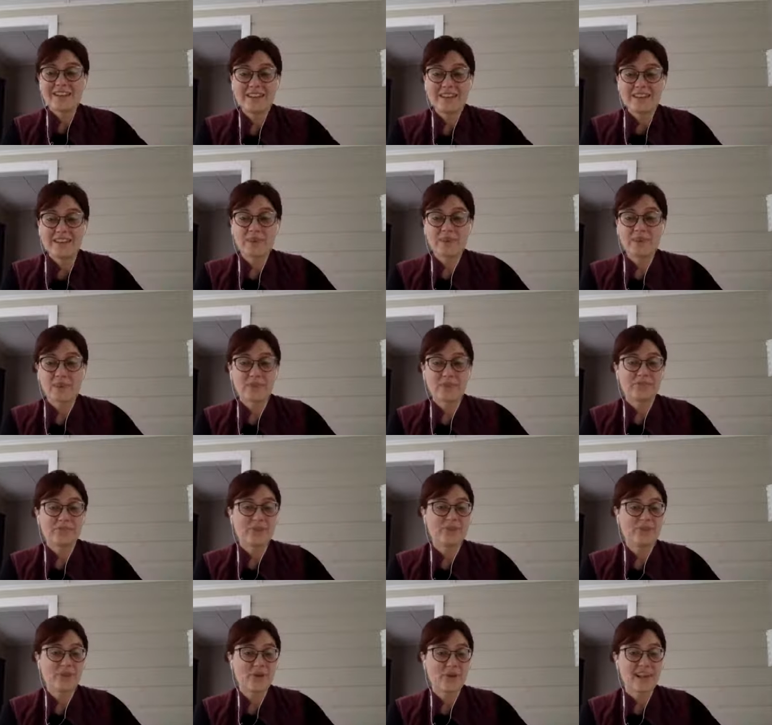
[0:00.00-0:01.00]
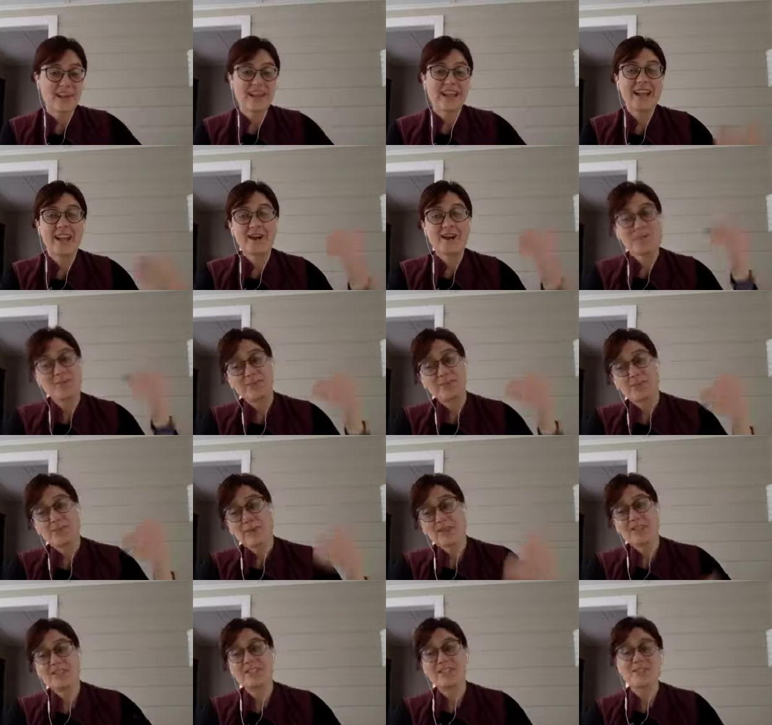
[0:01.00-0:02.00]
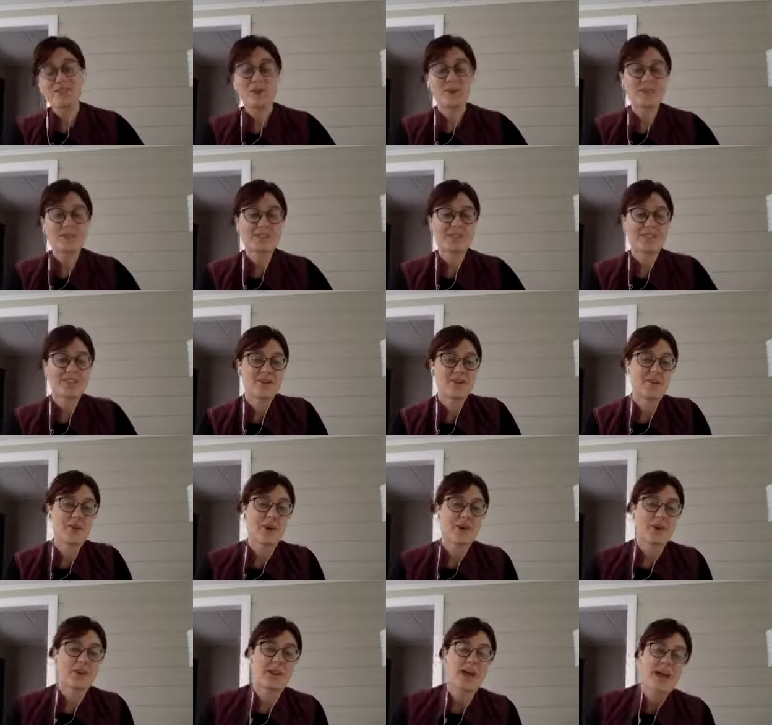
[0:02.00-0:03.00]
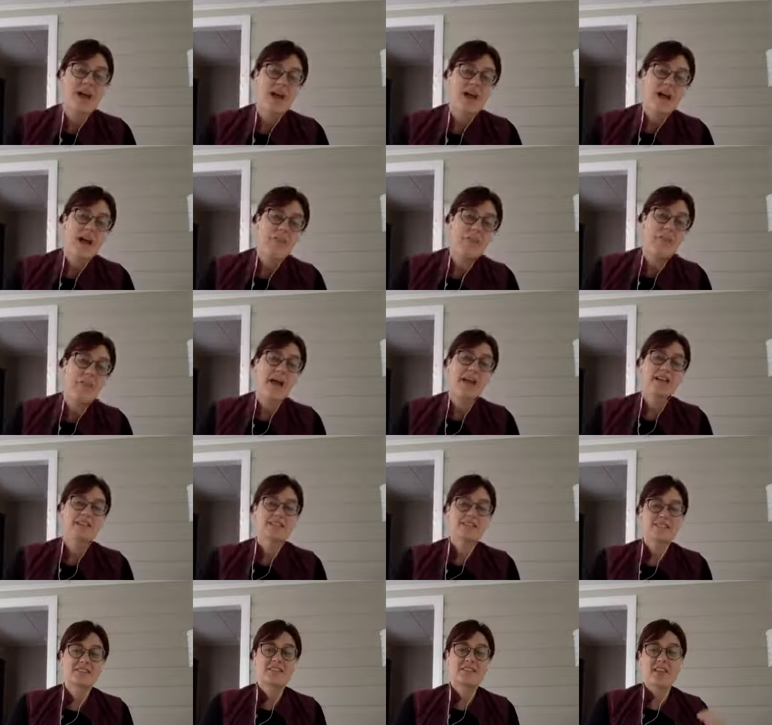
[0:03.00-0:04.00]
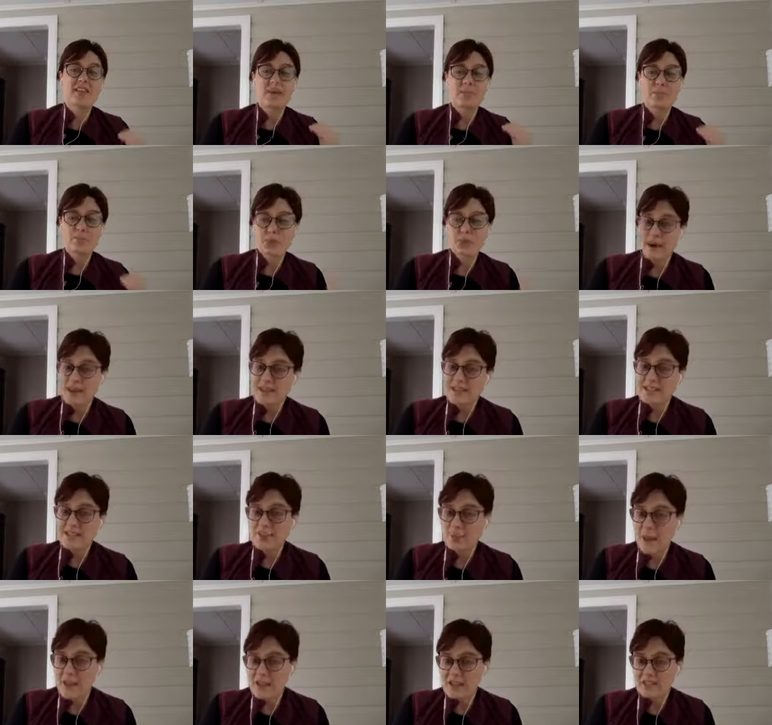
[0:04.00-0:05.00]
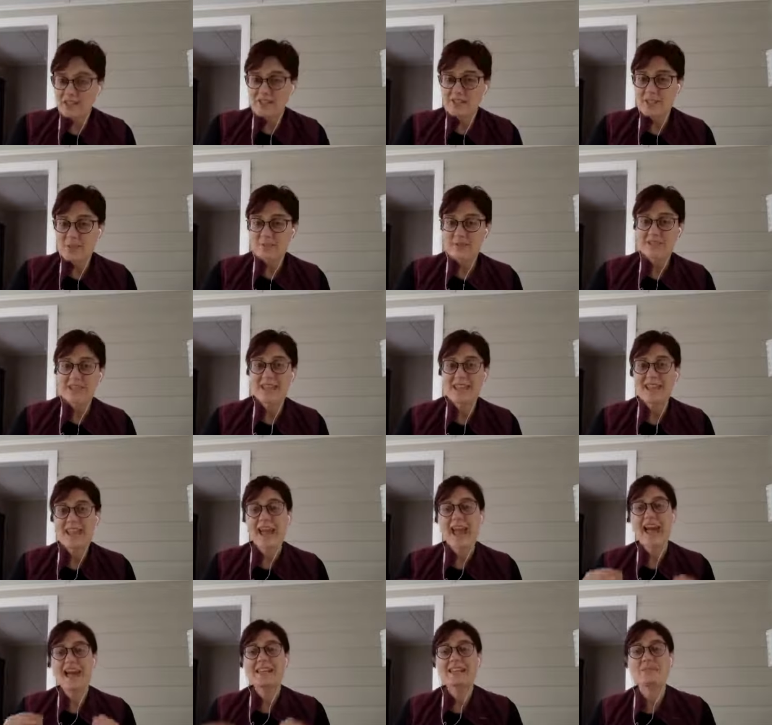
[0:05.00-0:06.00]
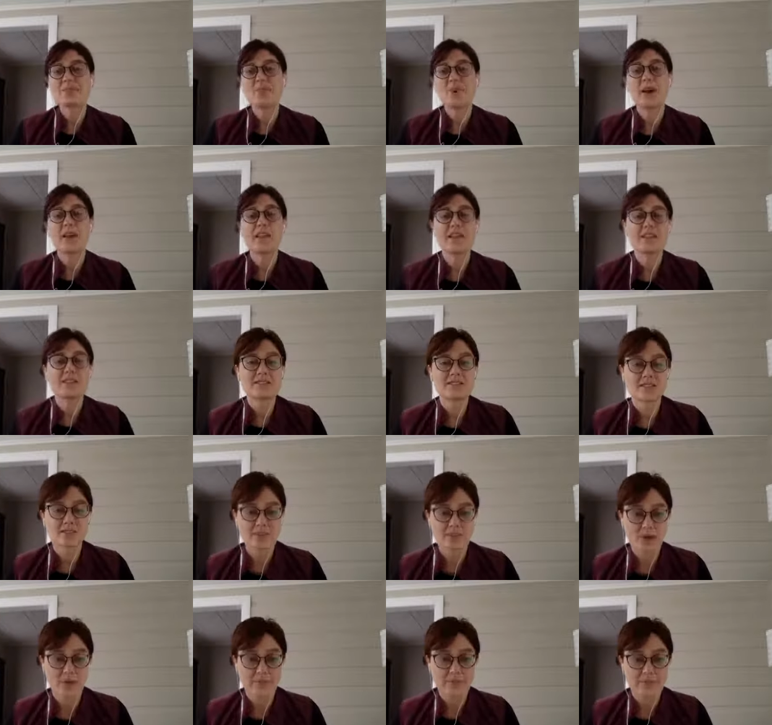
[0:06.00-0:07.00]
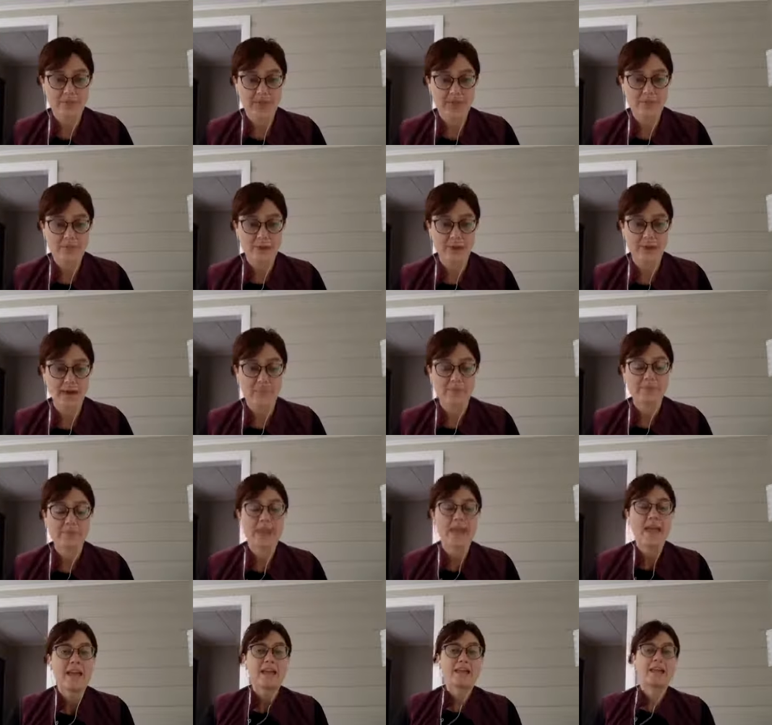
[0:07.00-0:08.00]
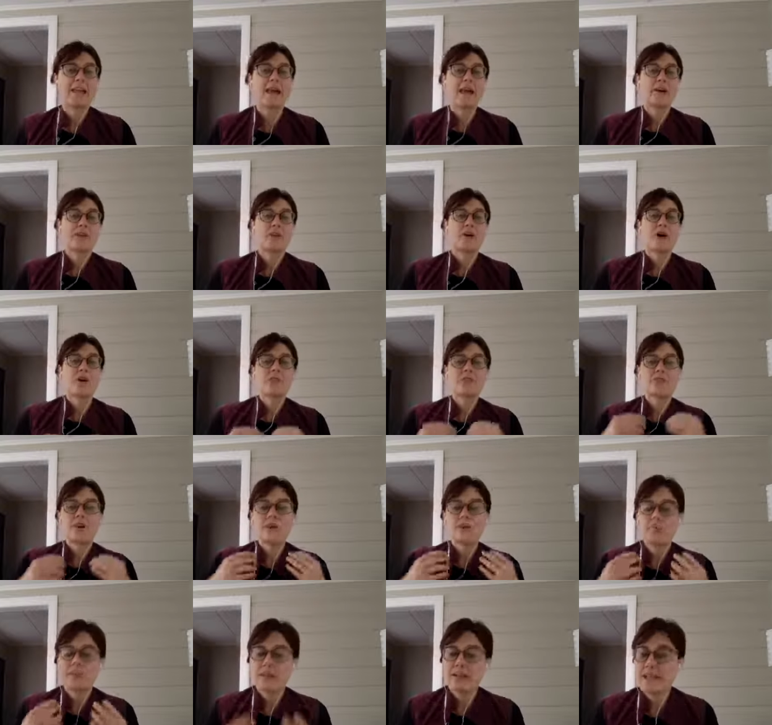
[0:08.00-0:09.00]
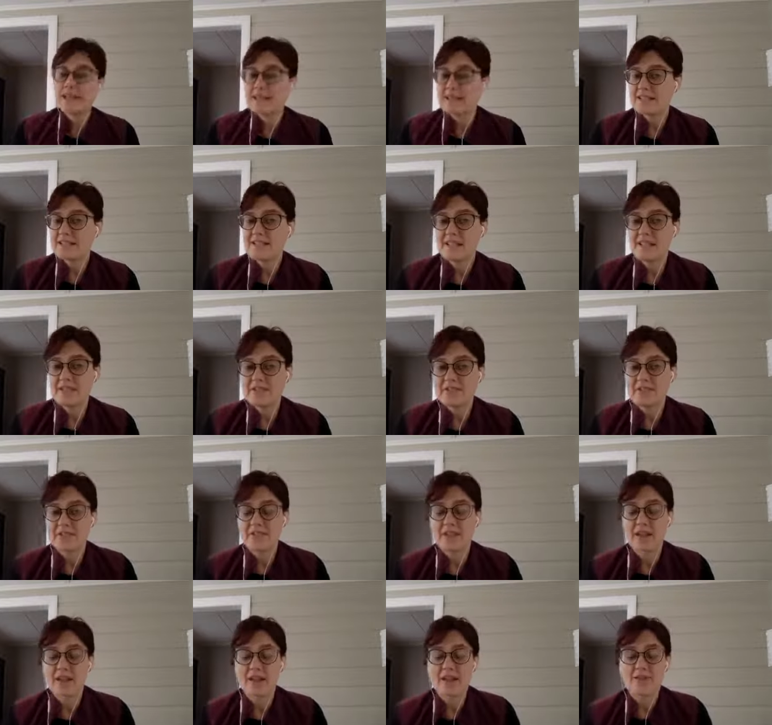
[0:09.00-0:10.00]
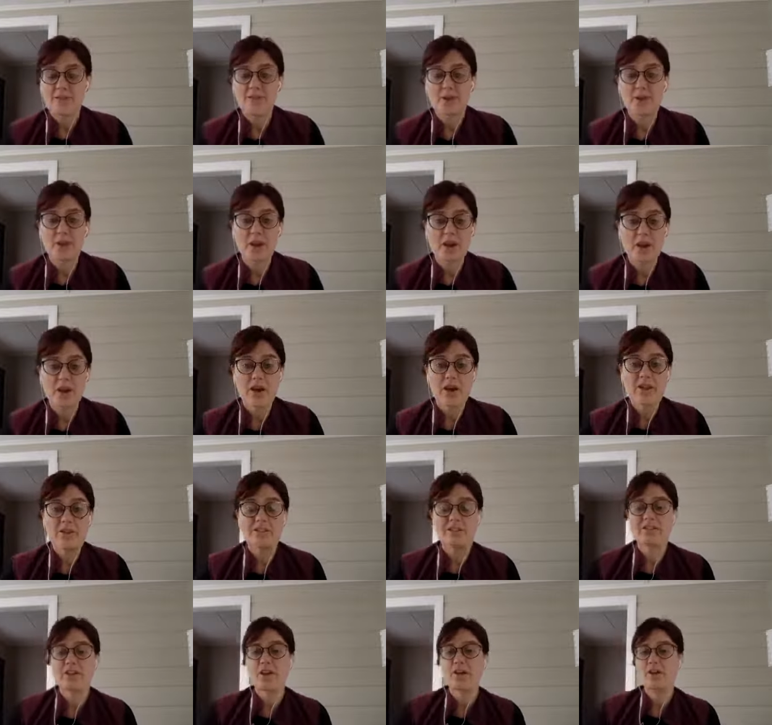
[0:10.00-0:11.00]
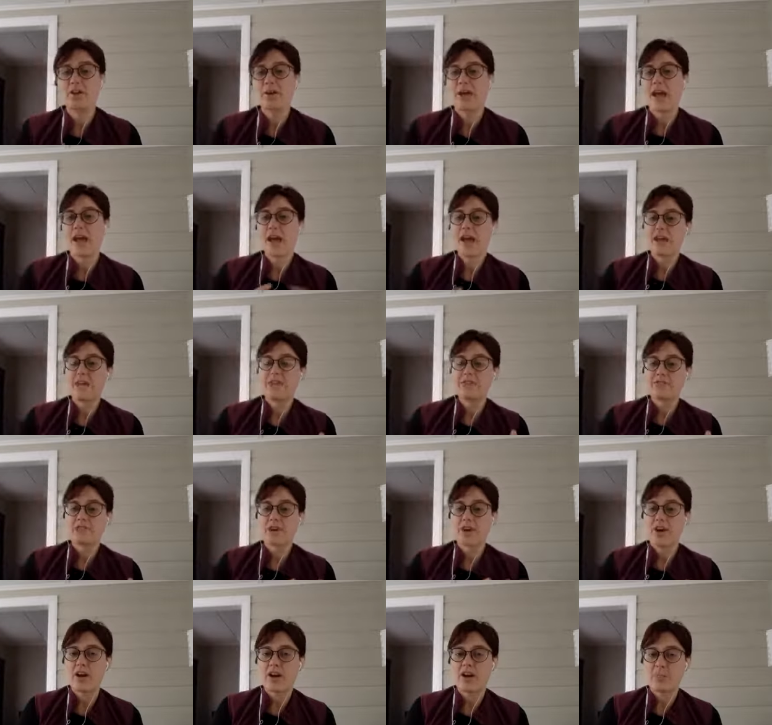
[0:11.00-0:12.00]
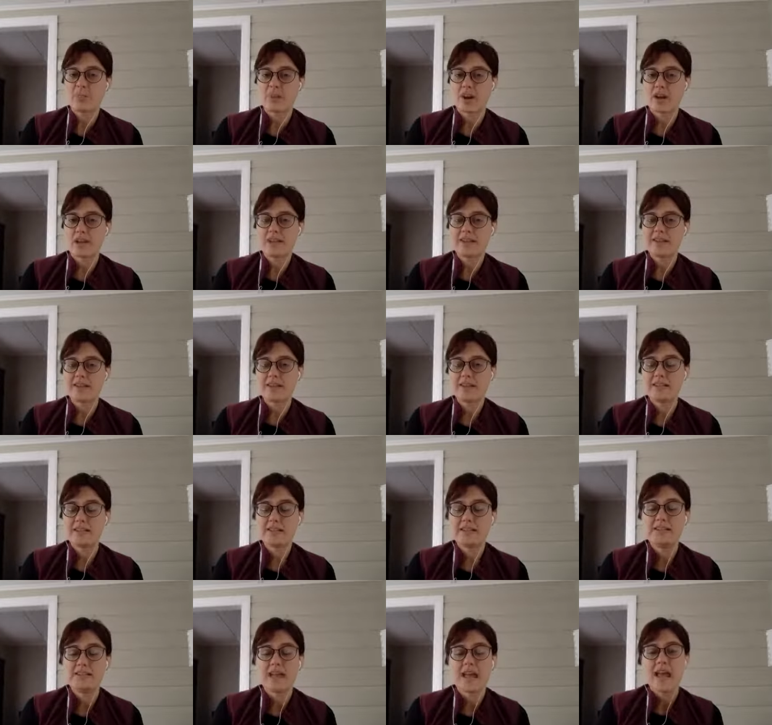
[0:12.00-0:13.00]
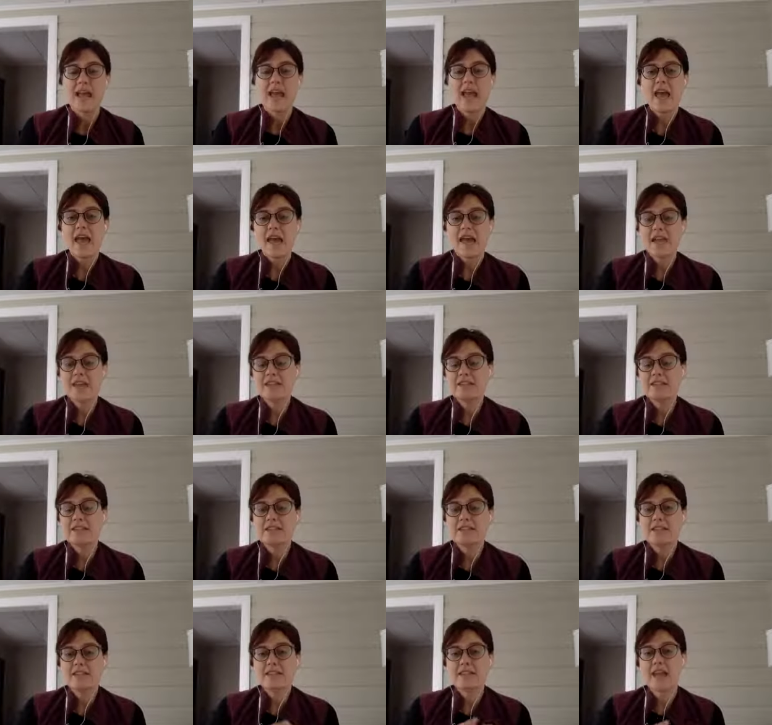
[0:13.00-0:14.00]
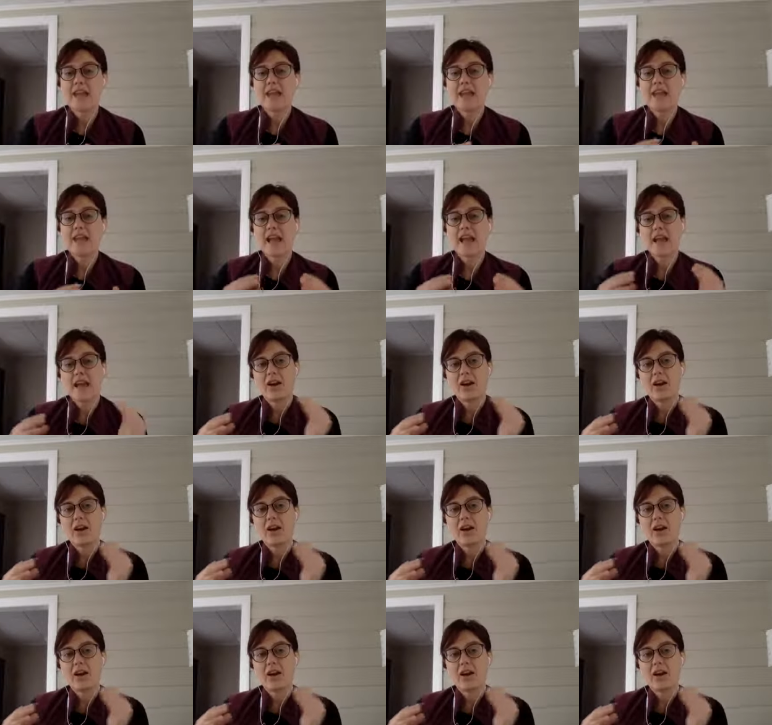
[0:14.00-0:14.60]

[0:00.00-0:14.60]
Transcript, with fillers: thank you all for joining. I wanted to talk to you all about the apprentice wage subsidy as well as the JobKeeper. Now, I've got plenty of employers who have got apprentices and they